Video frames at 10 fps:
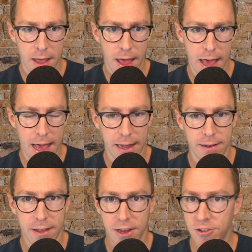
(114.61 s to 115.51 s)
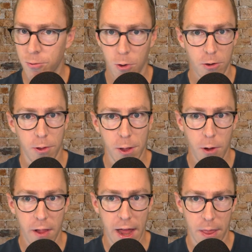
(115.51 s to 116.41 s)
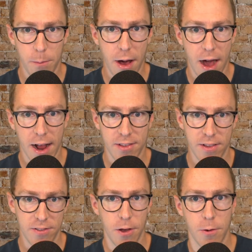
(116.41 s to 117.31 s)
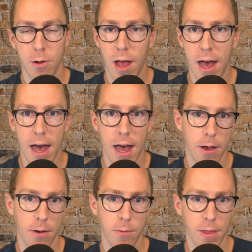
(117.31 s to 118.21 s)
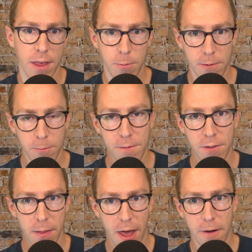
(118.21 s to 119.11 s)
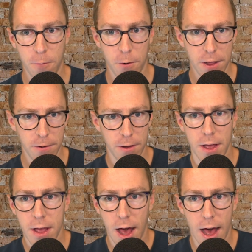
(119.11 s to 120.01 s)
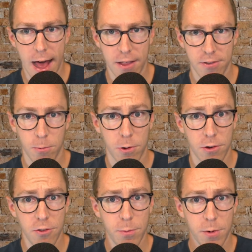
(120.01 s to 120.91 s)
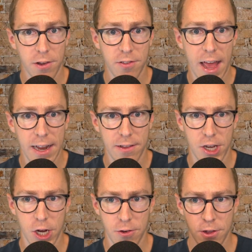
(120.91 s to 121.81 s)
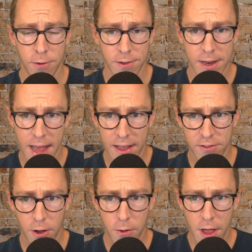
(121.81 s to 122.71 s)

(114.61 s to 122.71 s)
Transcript: and uh, just work really well out of the box. And so uh, we think we've, we've done that for you. Uh, so we're super excited to show it to you today. So,